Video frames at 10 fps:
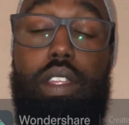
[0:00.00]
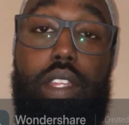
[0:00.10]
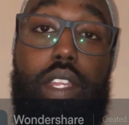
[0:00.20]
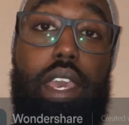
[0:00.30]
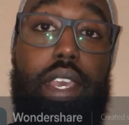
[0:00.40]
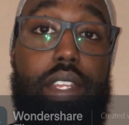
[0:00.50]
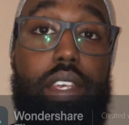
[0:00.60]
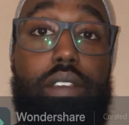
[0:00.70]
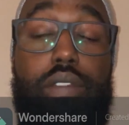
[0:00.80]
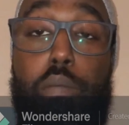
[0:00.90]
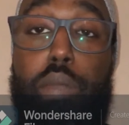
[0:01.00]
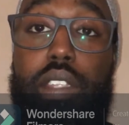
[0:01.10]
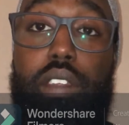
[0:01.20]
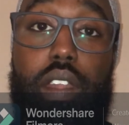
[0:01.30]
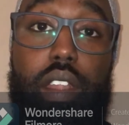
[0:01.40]
The idea of
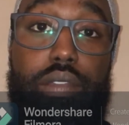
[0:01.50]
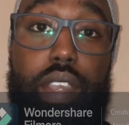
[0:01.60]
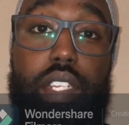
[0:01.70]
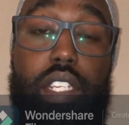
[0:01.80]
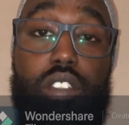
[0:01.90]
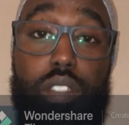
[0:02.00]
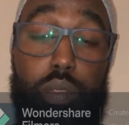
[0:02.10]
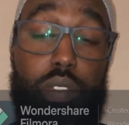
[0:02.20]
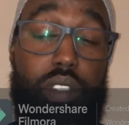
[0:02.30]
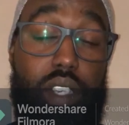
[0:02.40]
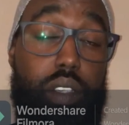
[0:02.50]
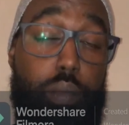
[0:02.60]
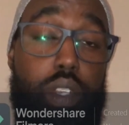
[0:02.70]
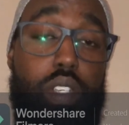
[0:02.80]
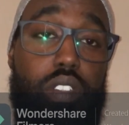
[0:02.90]
implanted RFID chips is actually
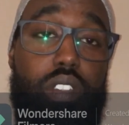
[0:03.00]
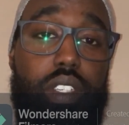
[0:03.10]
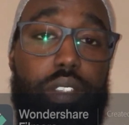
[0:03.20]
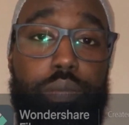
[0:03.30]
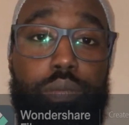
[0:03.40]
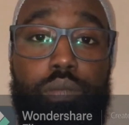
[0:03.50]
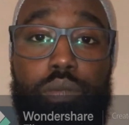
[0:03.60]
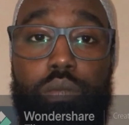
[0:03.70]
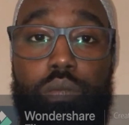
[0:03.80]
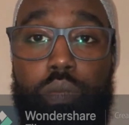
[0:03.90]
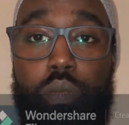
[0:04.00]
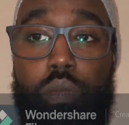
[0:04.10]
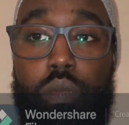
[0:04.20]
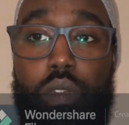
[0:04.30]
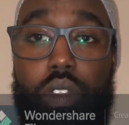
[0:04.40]
pretty interesting.
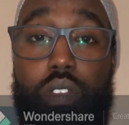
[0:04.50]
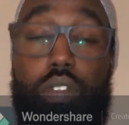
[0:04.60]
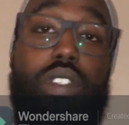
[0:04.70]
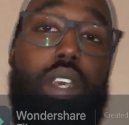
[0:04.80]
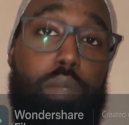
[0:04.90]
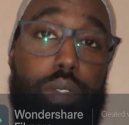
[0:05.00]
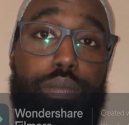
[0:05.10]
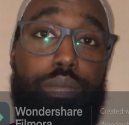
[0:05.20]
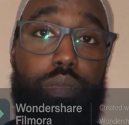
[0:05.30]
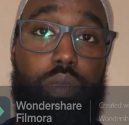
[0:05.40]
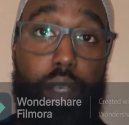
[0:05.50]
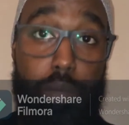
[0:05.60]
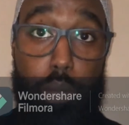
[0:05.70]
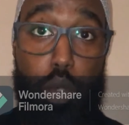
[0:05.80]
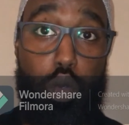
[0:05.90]
For example, I'm
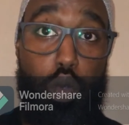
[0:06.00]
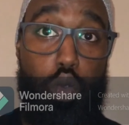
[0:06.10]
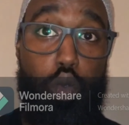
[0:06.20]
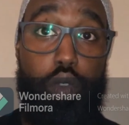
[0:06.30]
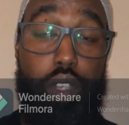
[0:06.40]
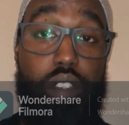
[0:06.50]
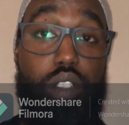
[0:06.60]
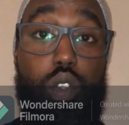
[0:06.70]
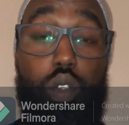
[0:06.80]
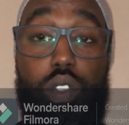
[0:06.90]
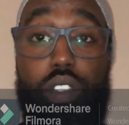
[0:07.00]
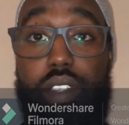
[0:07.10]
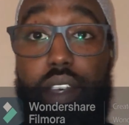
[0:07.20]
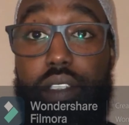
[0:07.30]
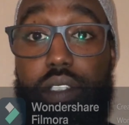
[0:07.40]
someone who tends to lose his
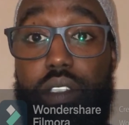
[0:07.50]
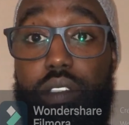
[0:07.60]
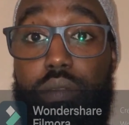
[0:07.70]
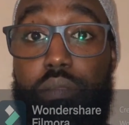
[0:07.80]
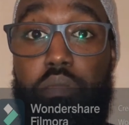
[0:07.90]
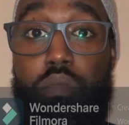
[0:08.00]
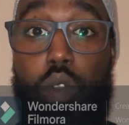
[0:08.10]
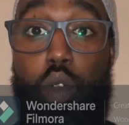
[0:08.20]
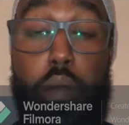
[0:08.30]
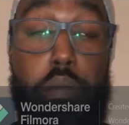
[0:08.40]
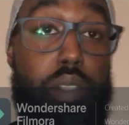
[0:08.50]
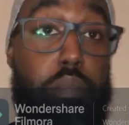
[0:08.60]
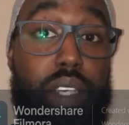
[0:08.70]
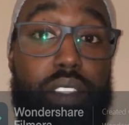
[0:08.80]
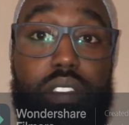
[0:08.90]
things or
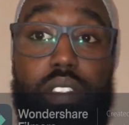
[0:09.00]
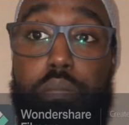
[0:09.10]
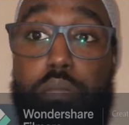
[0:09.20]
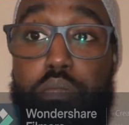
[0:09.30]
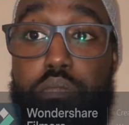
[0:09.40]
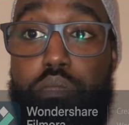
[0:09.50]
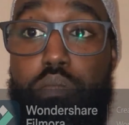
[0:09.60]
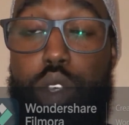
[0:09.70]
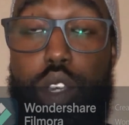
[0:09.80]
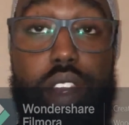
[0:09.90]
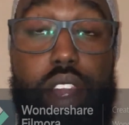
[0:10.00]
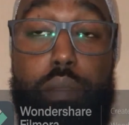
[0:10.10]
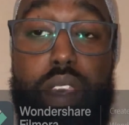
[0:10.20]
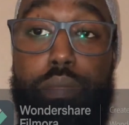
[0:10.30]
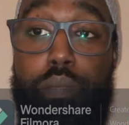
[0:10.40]
misplaces them. You can name
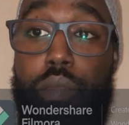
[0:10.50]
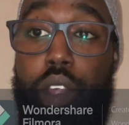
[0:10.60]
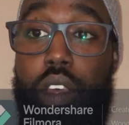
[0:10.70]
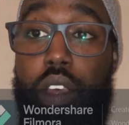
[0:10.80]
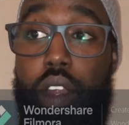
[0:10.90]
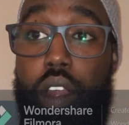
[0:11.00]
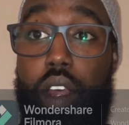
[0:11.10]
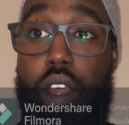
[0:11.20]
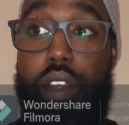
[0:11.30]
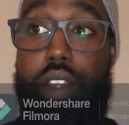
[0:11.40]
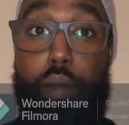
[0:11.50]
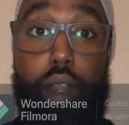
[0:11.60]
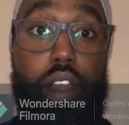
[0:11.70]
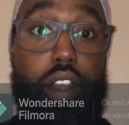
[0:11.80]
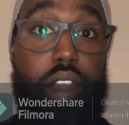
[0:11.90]
it. Debit
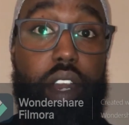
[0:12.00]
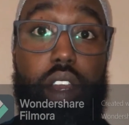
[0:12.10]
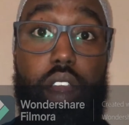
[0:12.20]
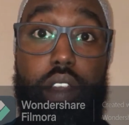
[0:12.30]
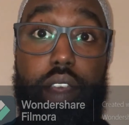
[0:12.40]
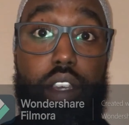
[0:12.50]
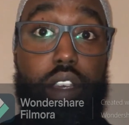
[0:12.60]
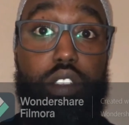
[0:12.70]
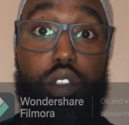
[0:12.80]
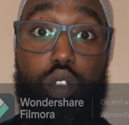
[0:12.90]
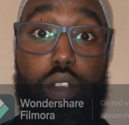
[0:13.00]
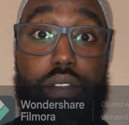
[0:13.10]
card, credit card, any other sort of